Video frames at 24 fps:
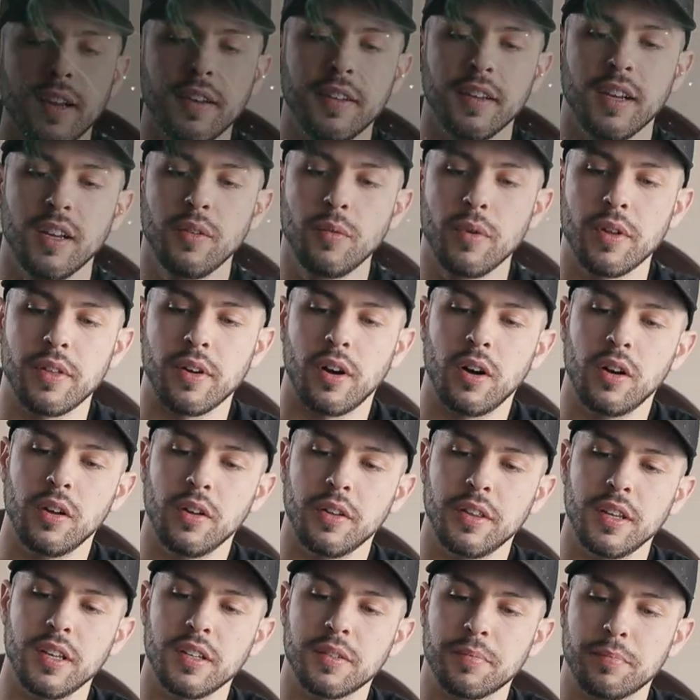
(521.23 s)
I did with all
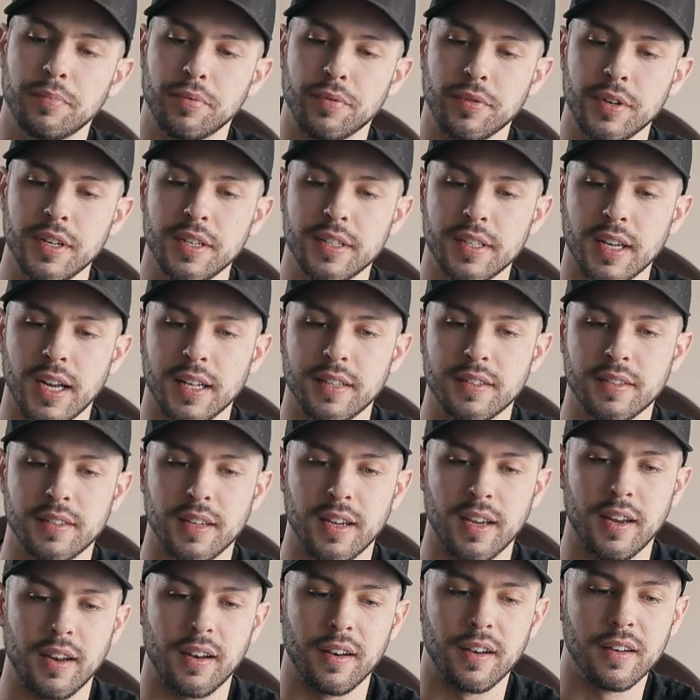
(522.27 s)
of these presets
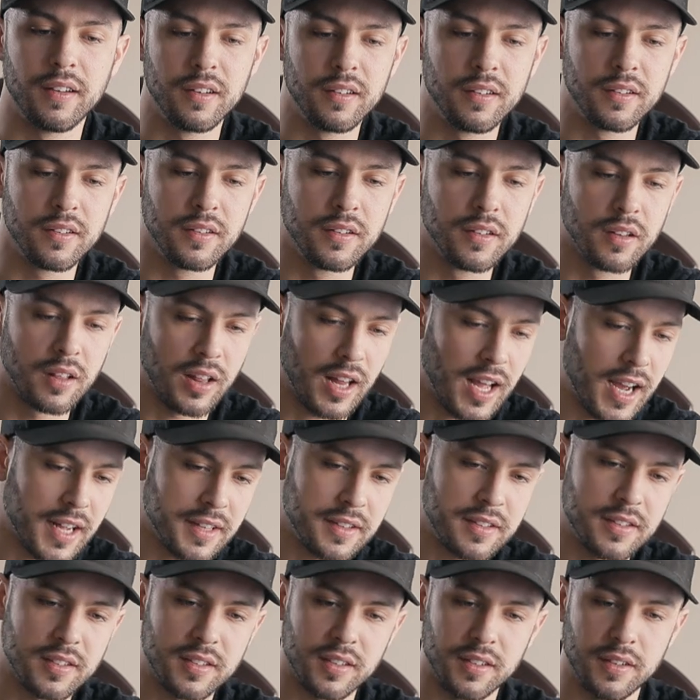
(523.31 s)
and
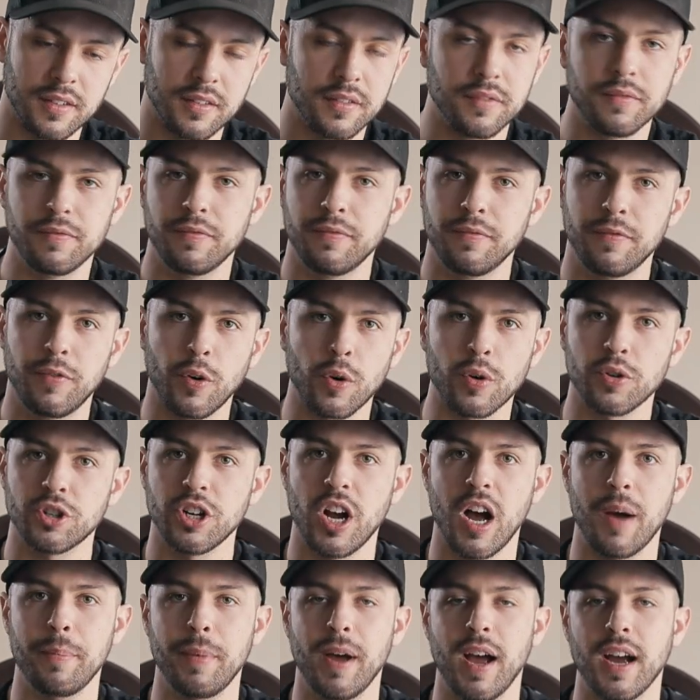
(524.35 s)
LUTs and
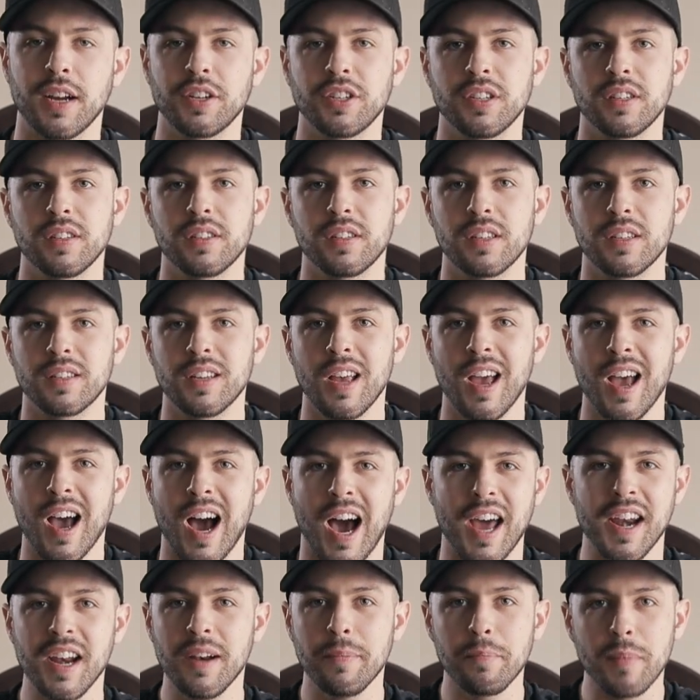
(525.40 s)
Photoshop actions is
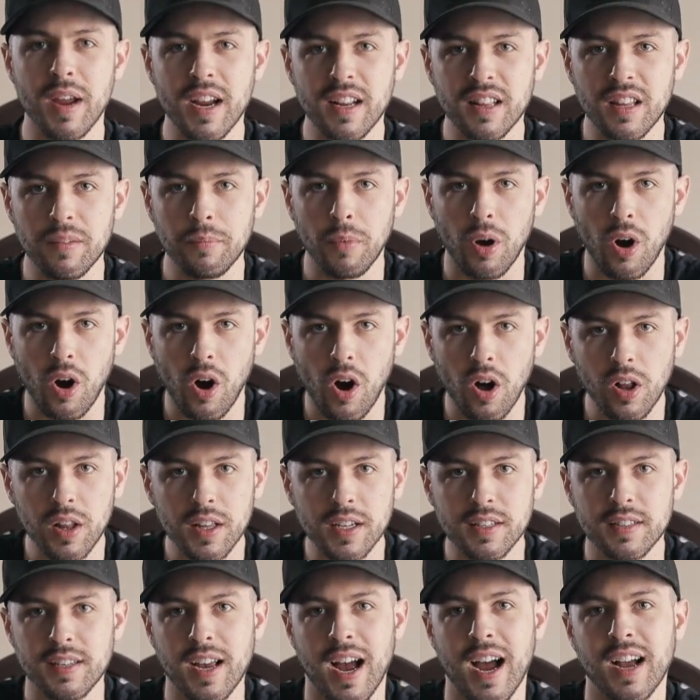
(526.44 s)
I didn't make them all
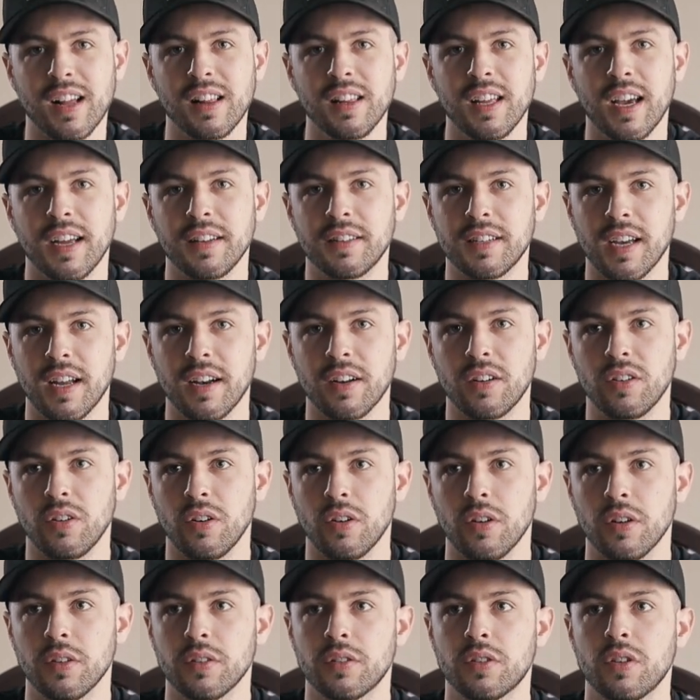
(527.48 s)
exactly
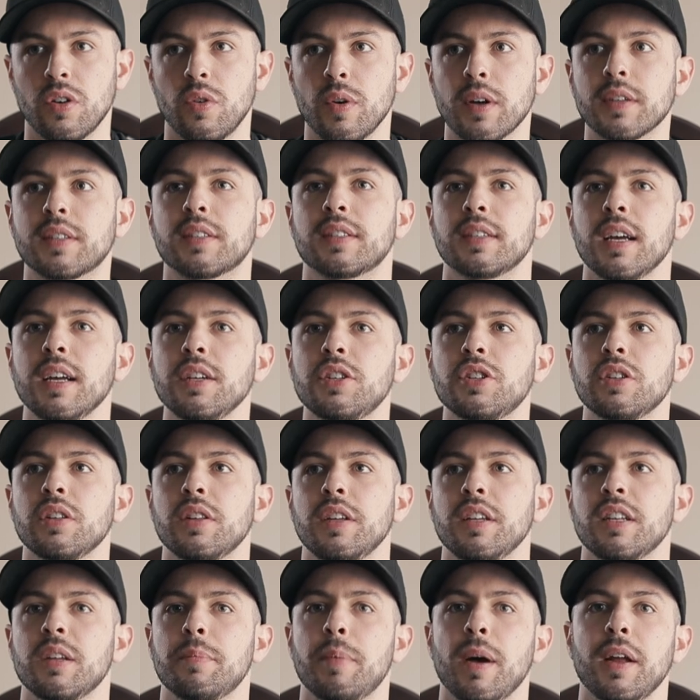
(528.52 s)
identical. So
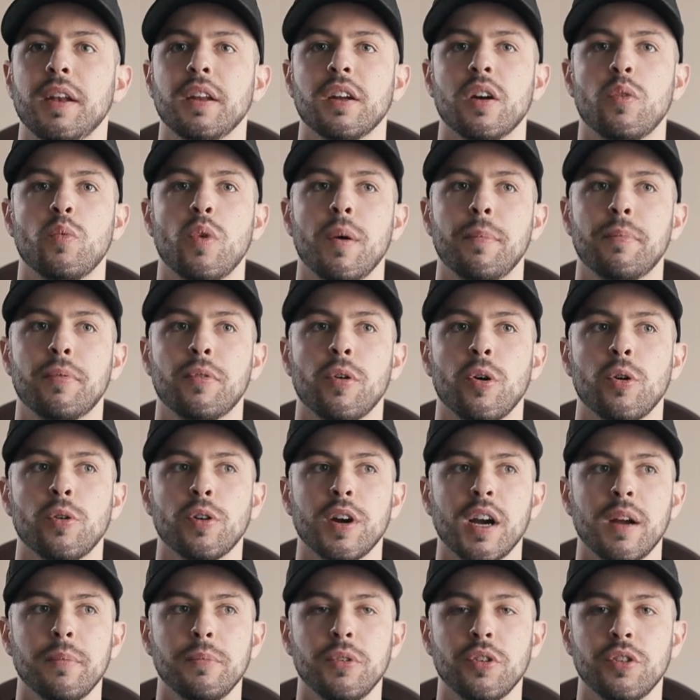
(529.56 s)
essentially, depending on what
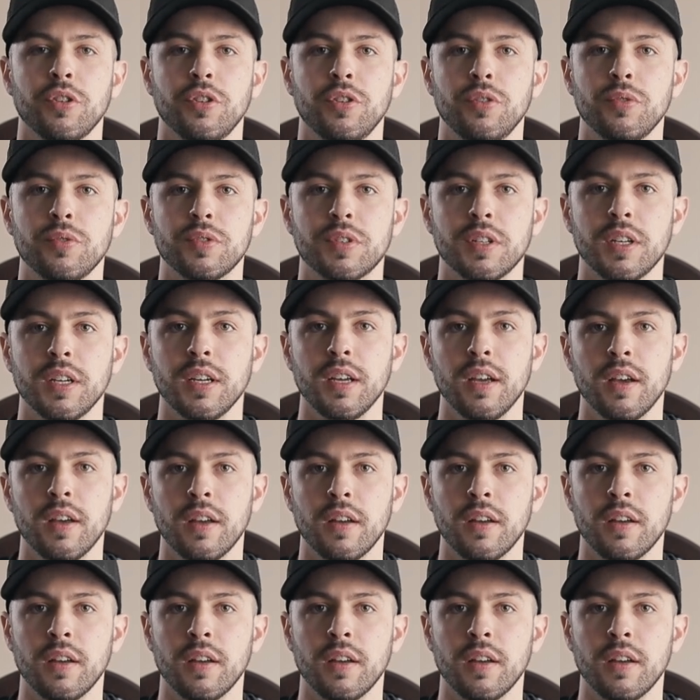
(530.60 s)
program you're using,